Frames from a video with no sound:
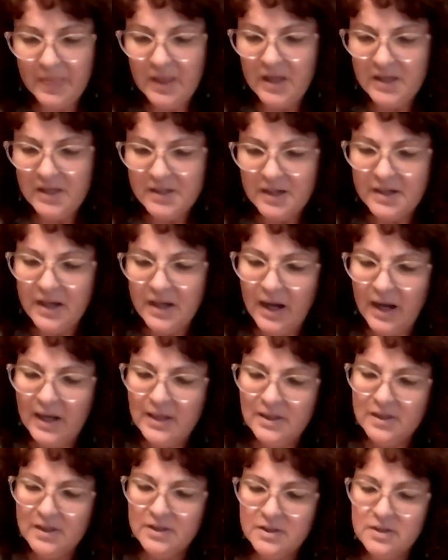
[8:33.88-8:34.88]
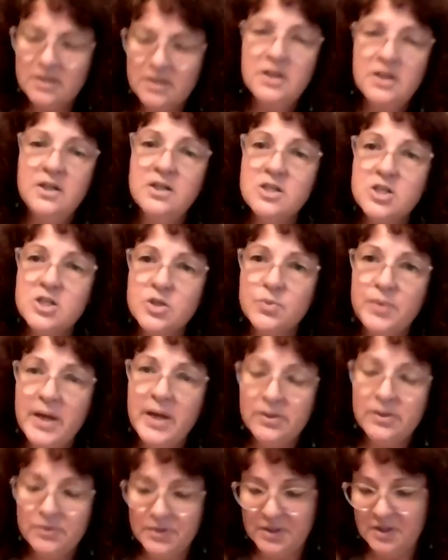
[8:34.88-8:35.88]
in an island
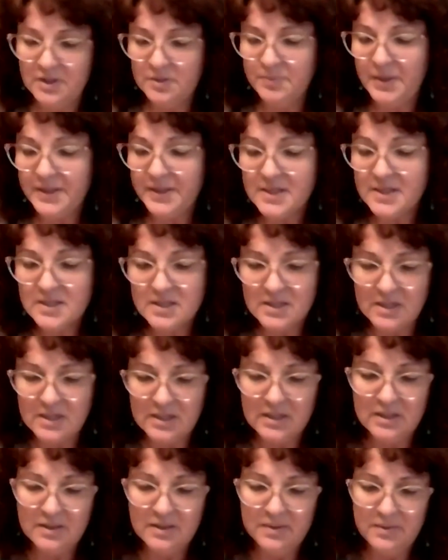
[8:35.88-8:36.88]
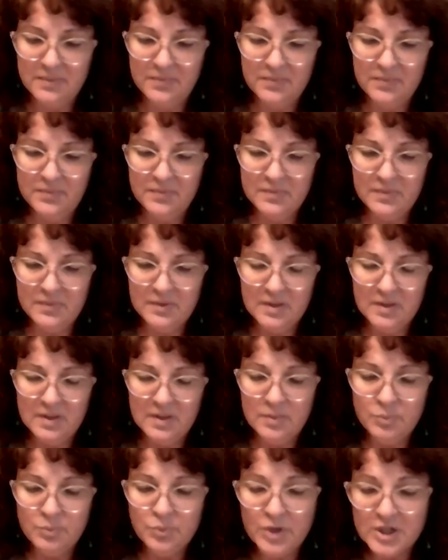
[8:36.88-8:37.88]
surrounded by the sea,
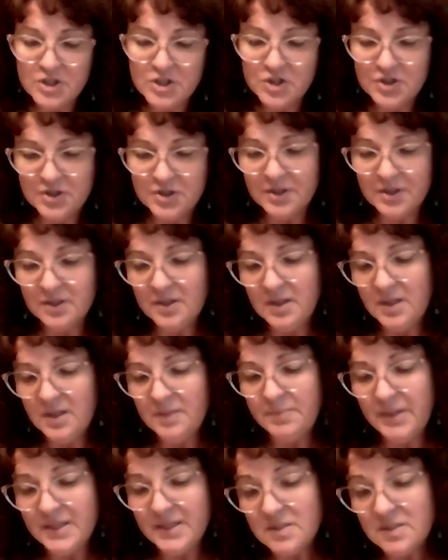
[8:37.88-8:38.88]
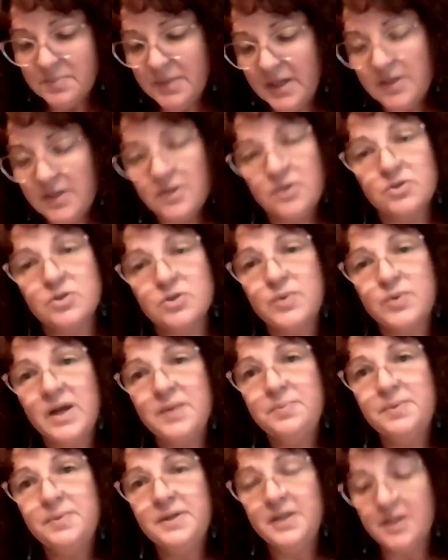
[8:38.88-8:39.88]
brushing by tomatoes
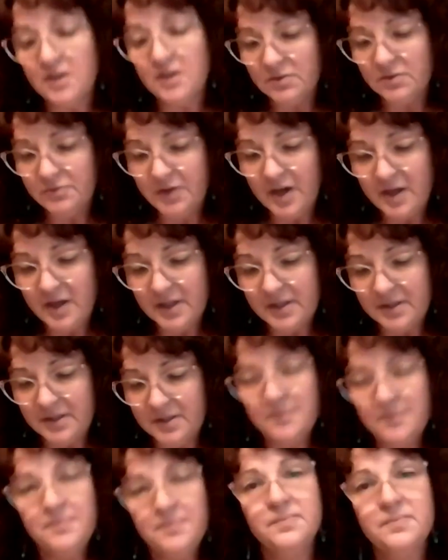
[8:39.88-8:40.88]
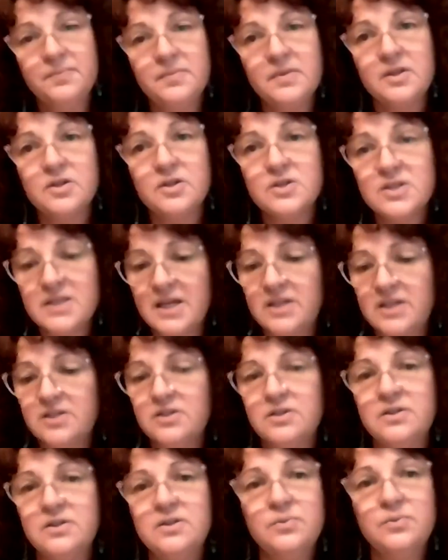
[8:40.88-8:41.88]
ripening on vine, their
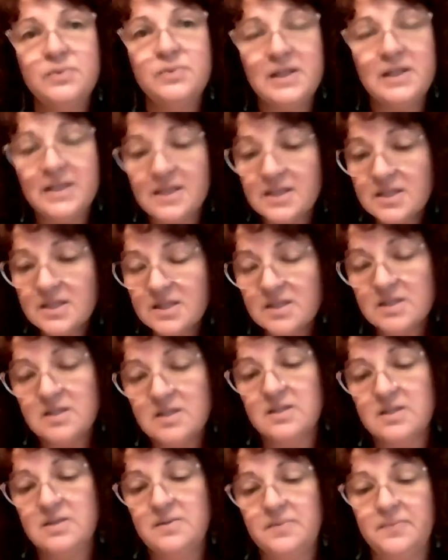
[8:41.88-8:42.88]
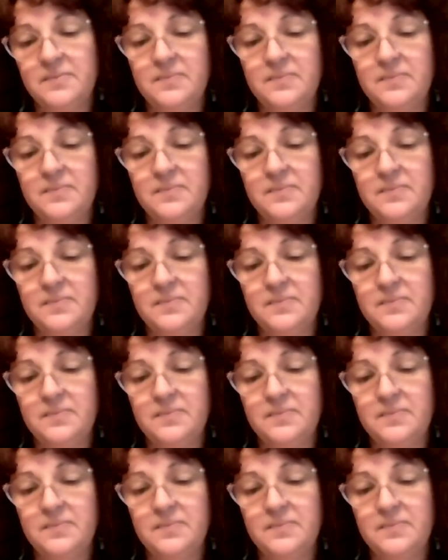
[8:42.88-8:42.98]
scent released.